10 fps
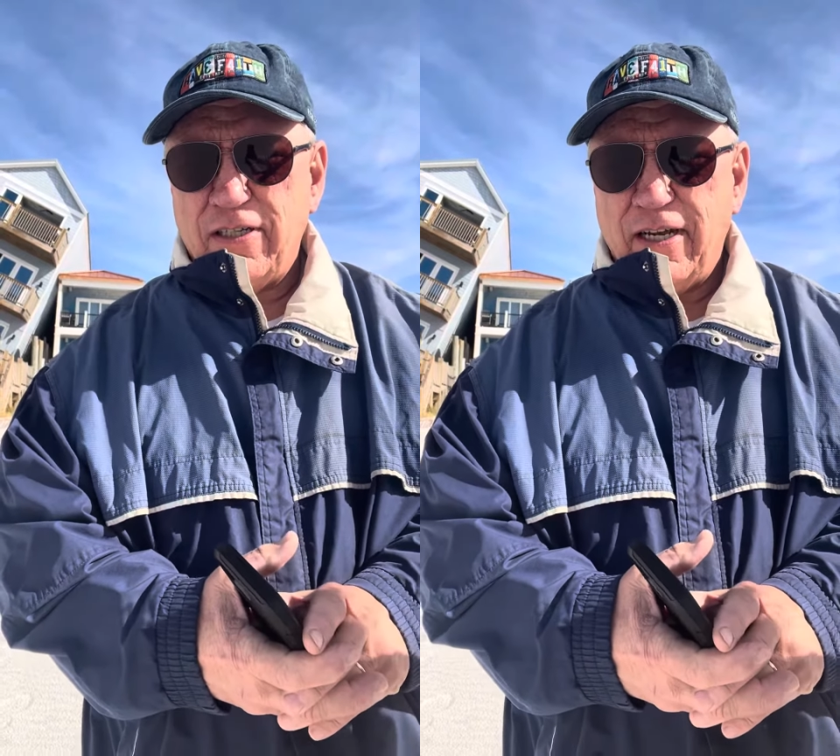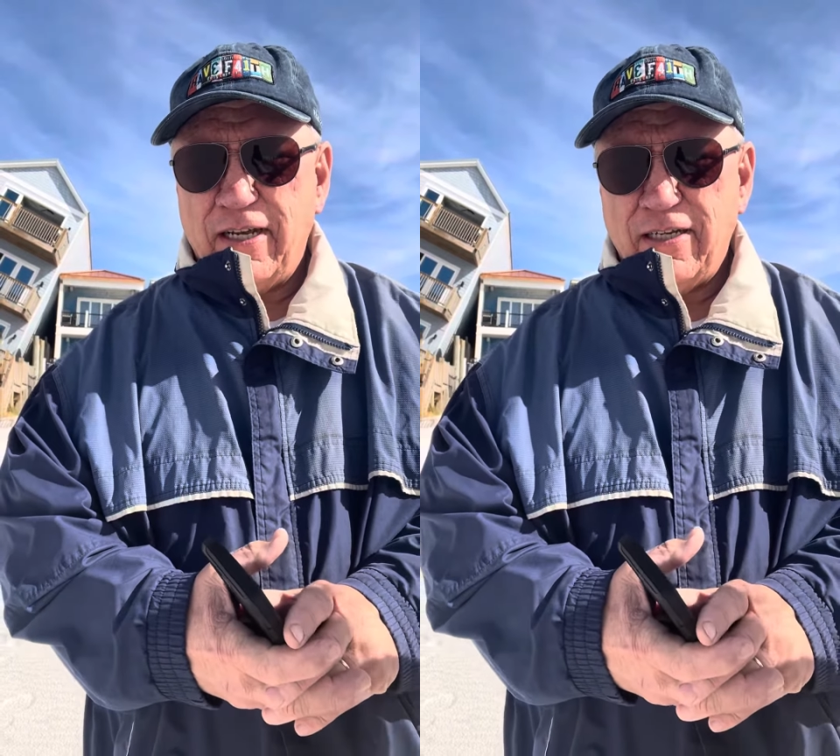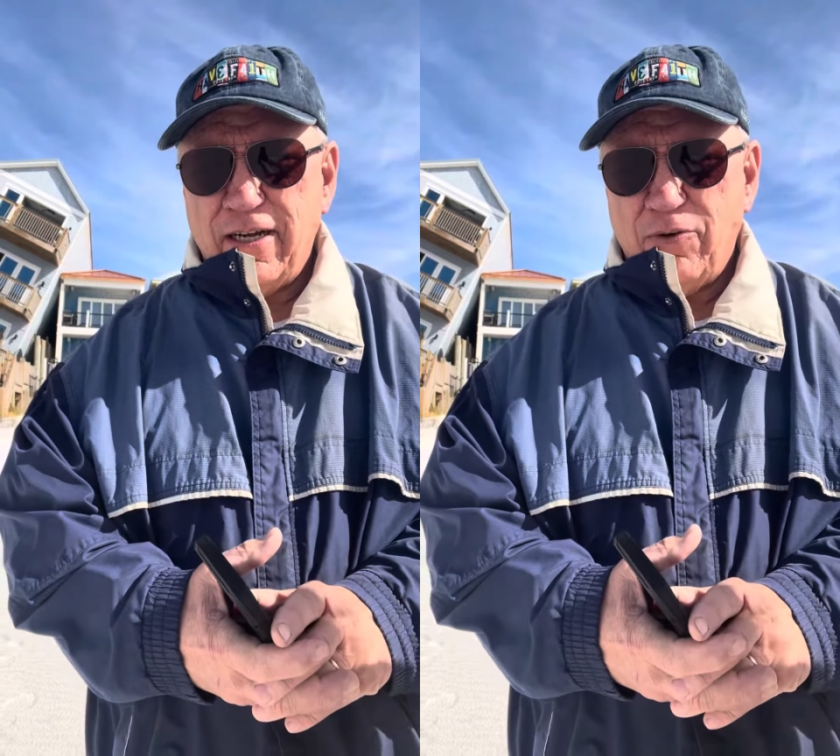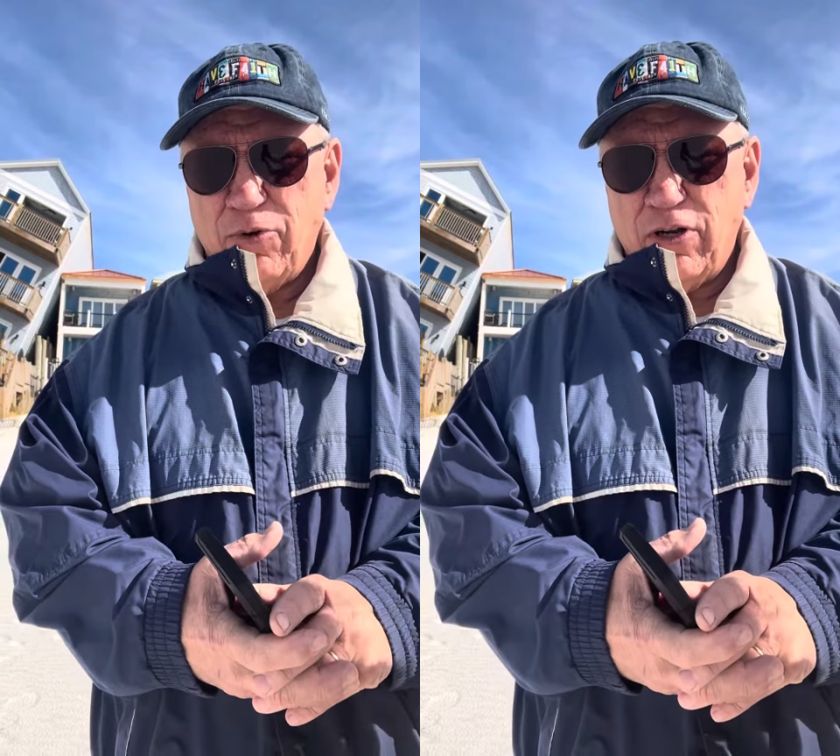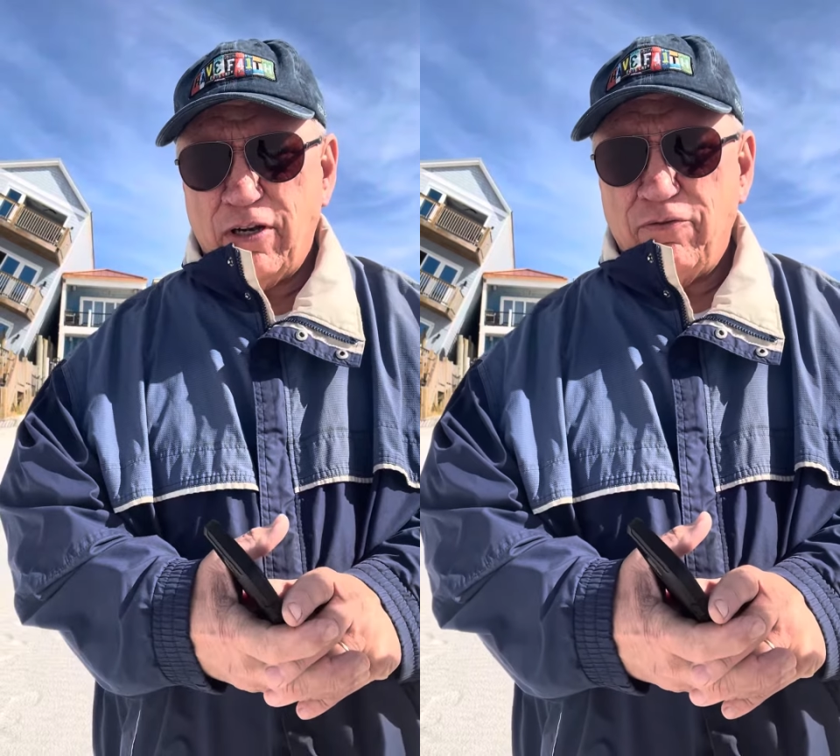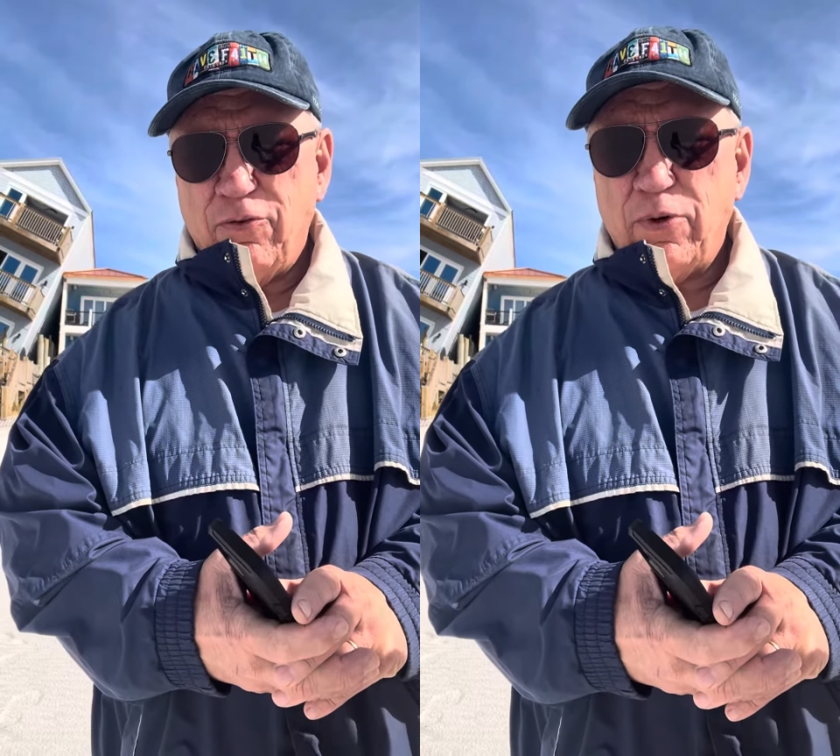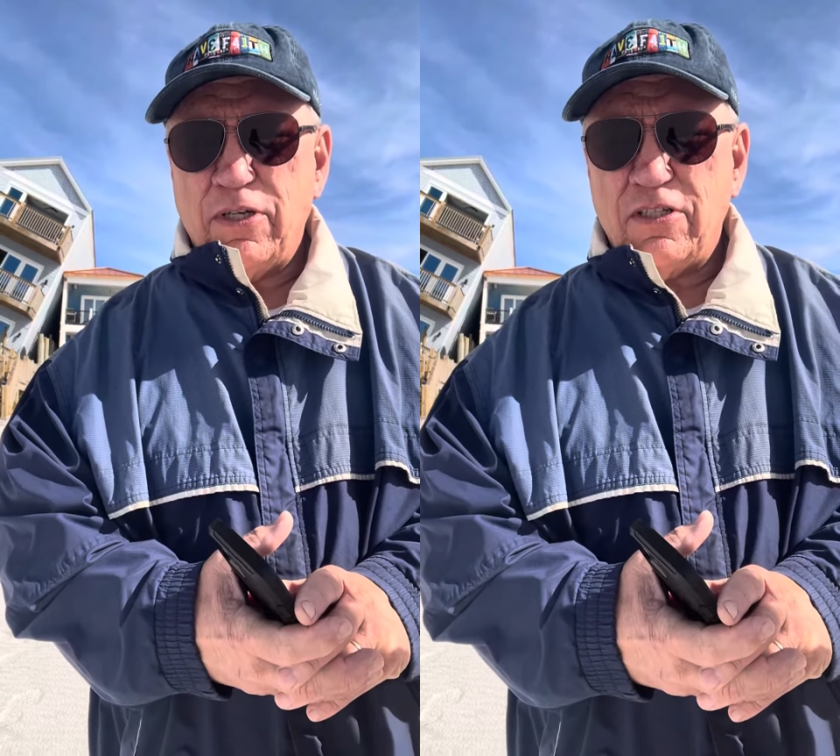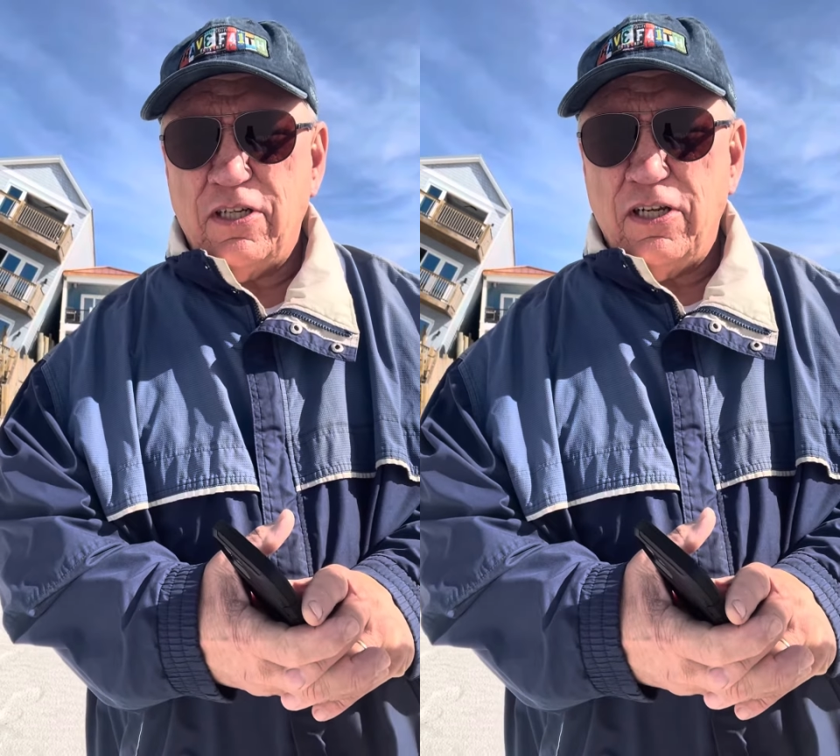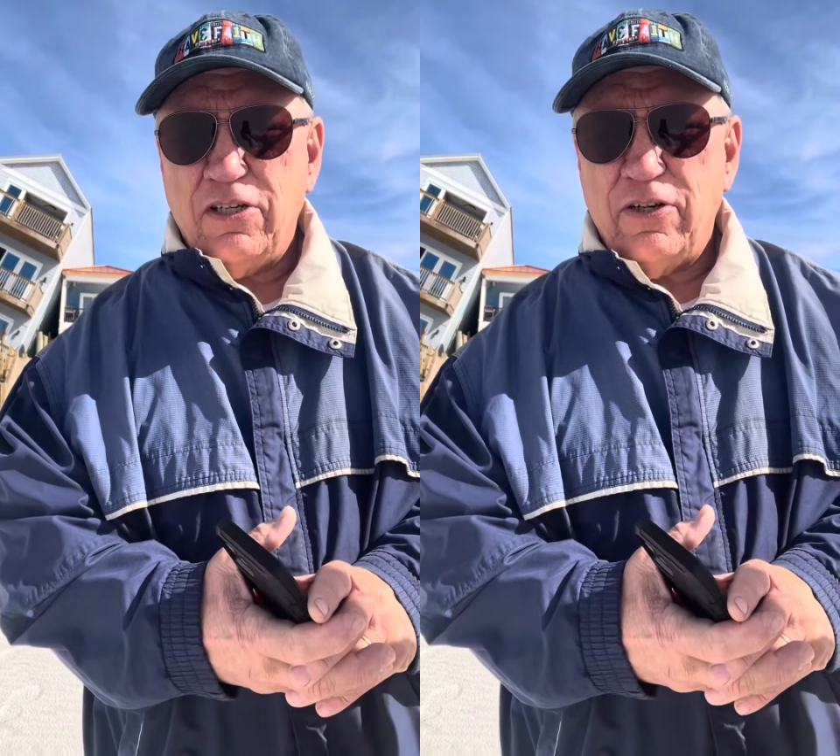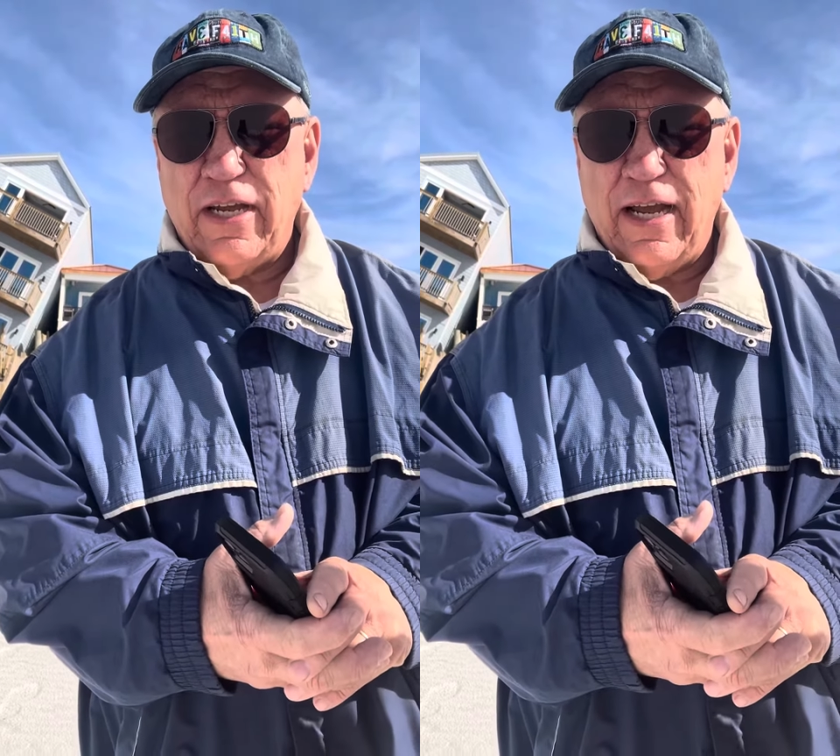and uh, we're looking forward to seeing
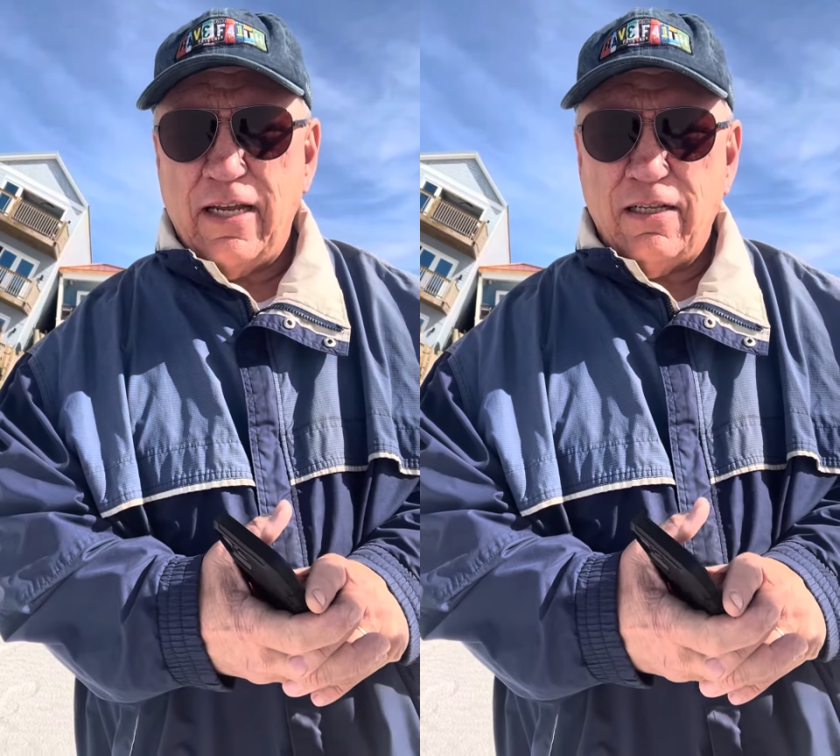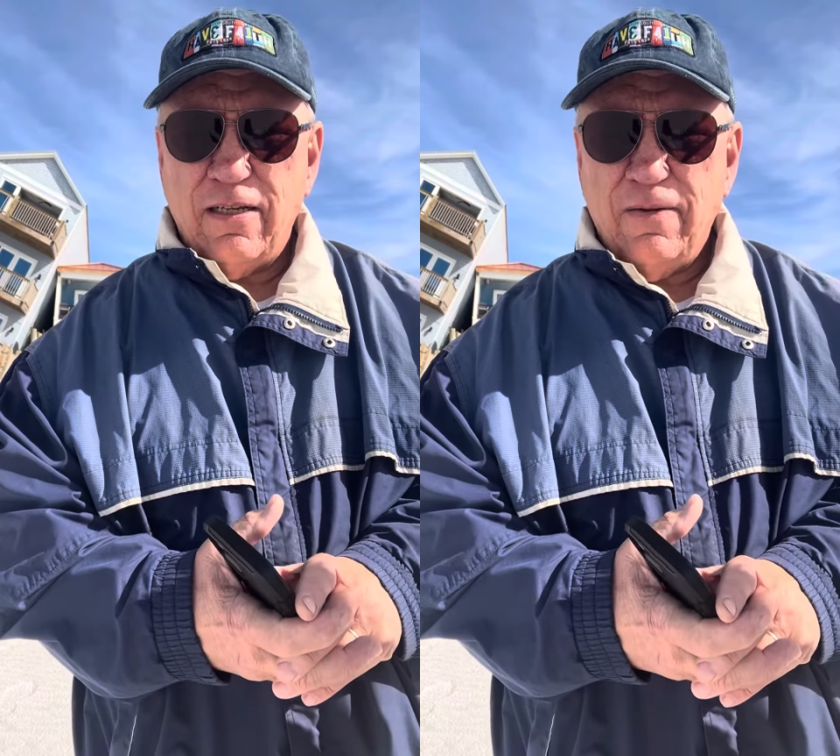you again.